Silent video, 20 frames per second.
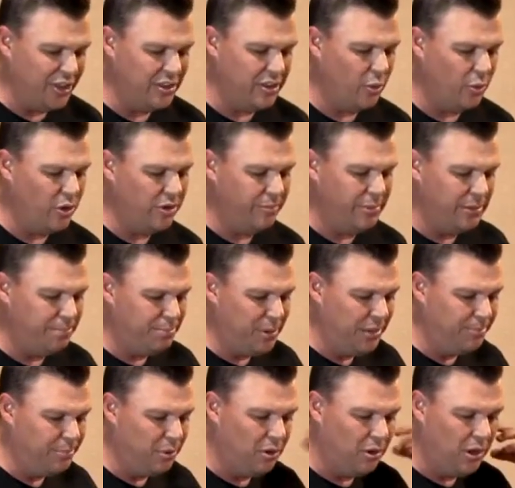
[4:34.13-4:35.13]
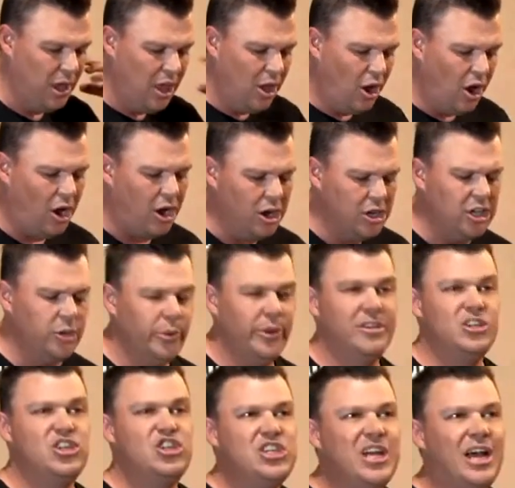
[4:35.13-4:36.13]
there would have been people arguing,
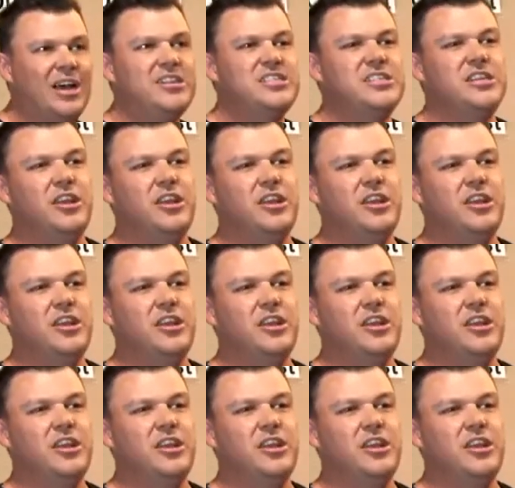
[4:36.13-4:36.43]
shouting.